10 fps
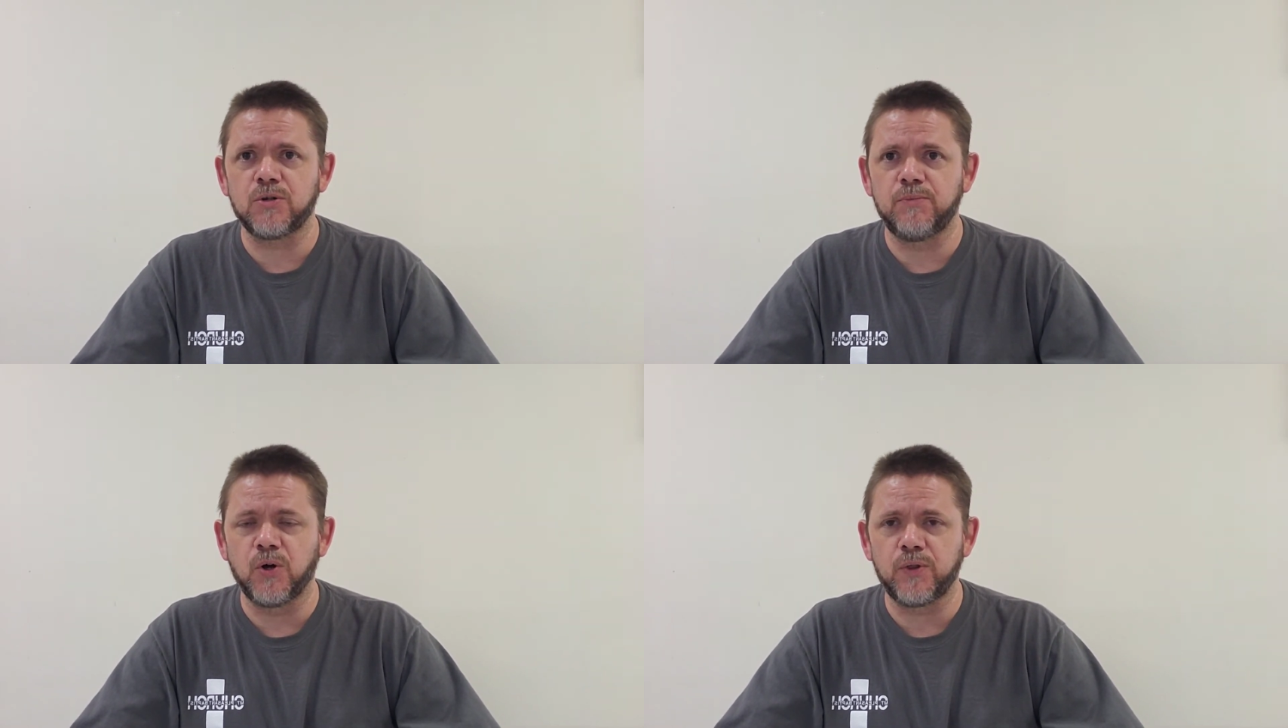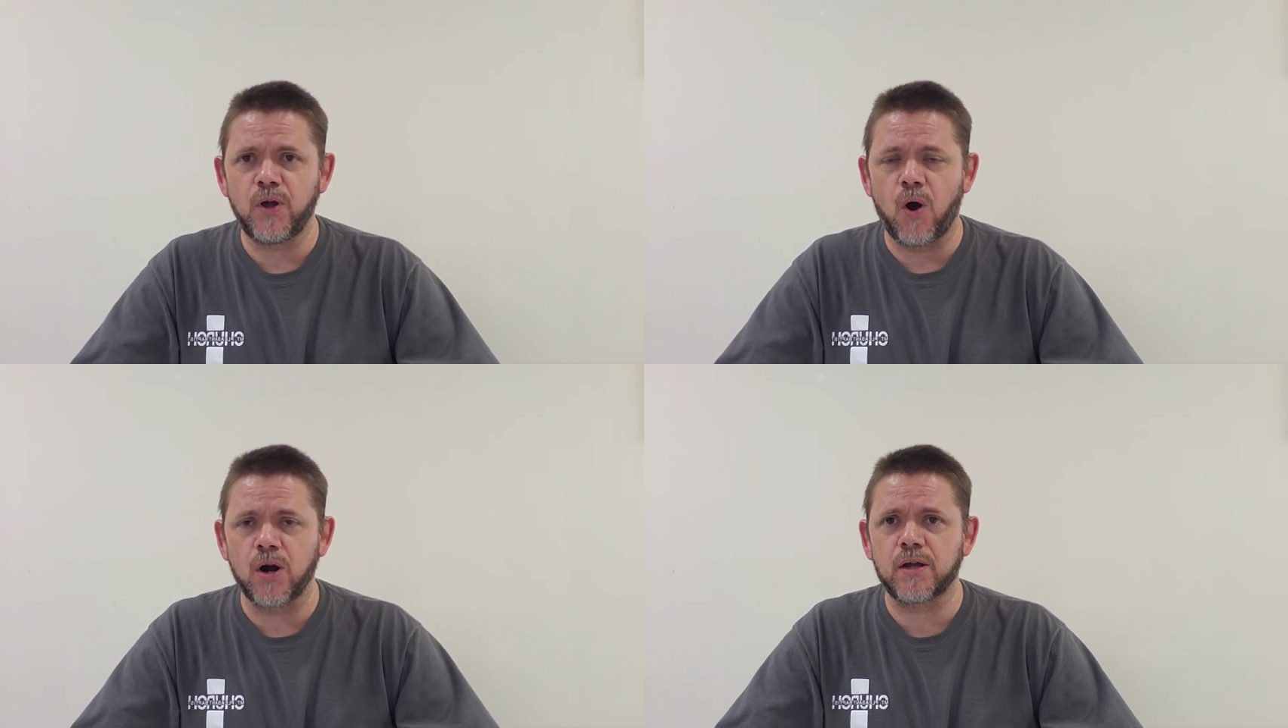to build the
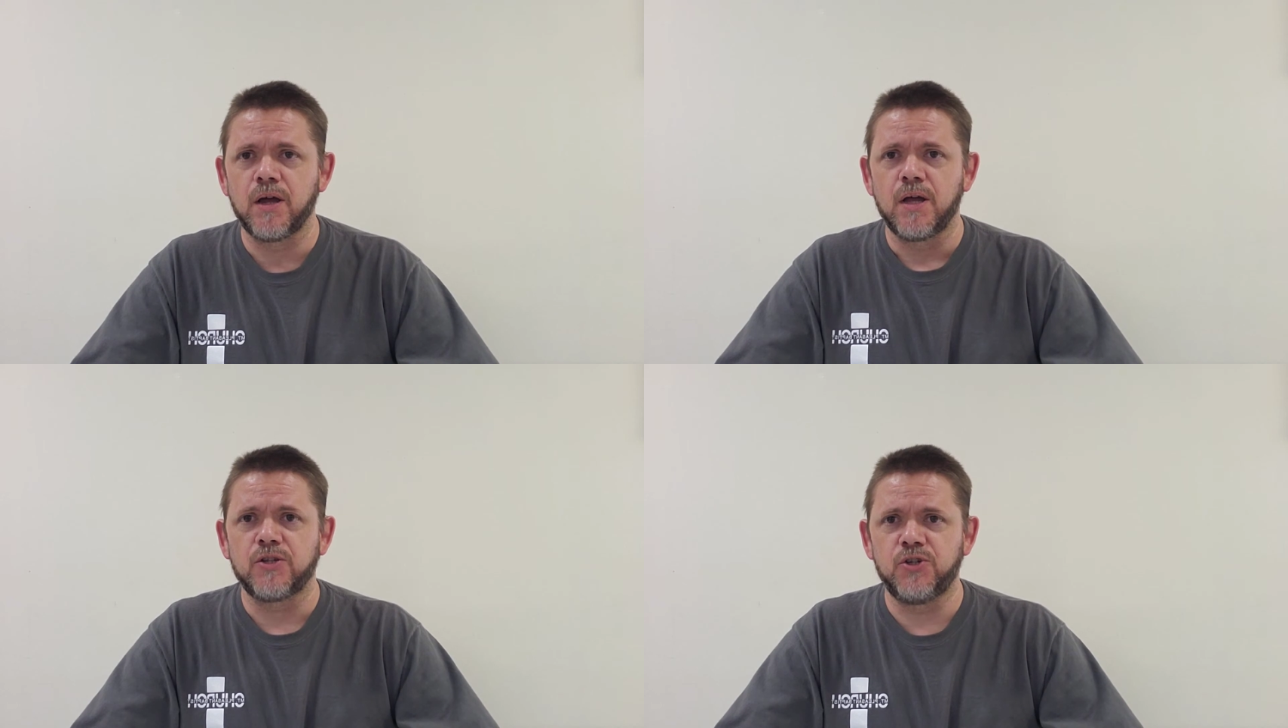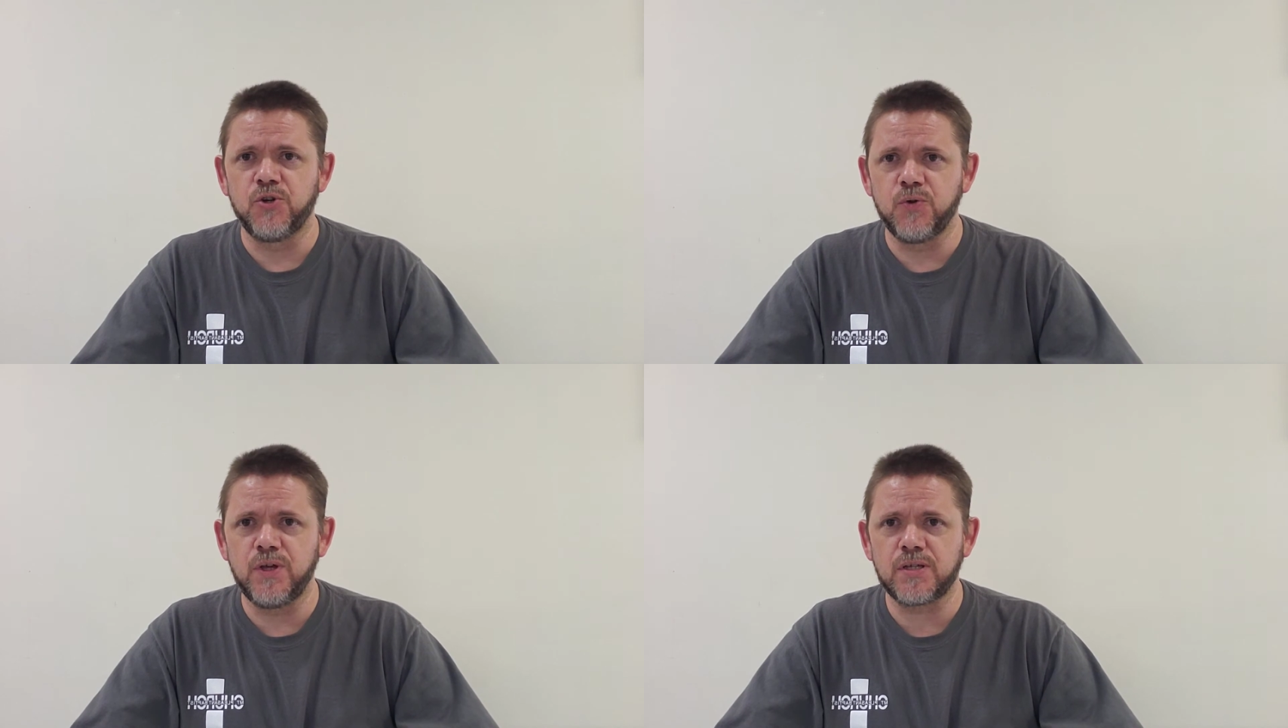ark, to
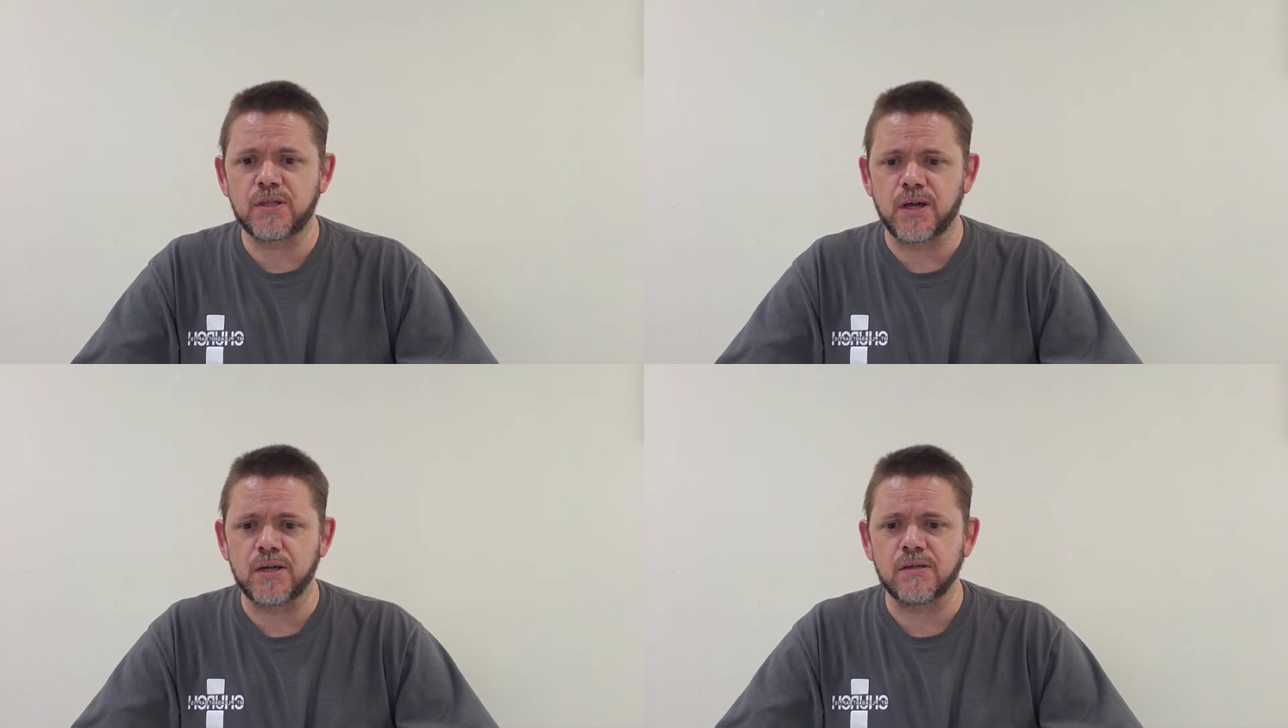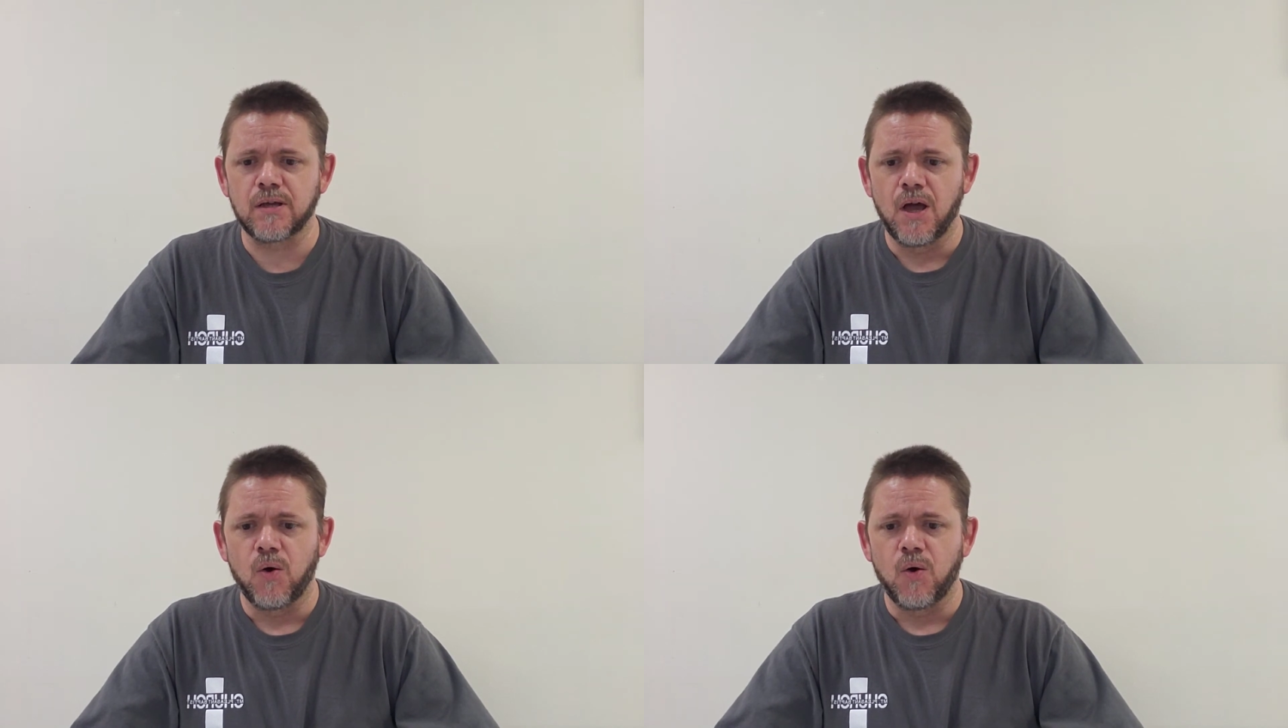do these things.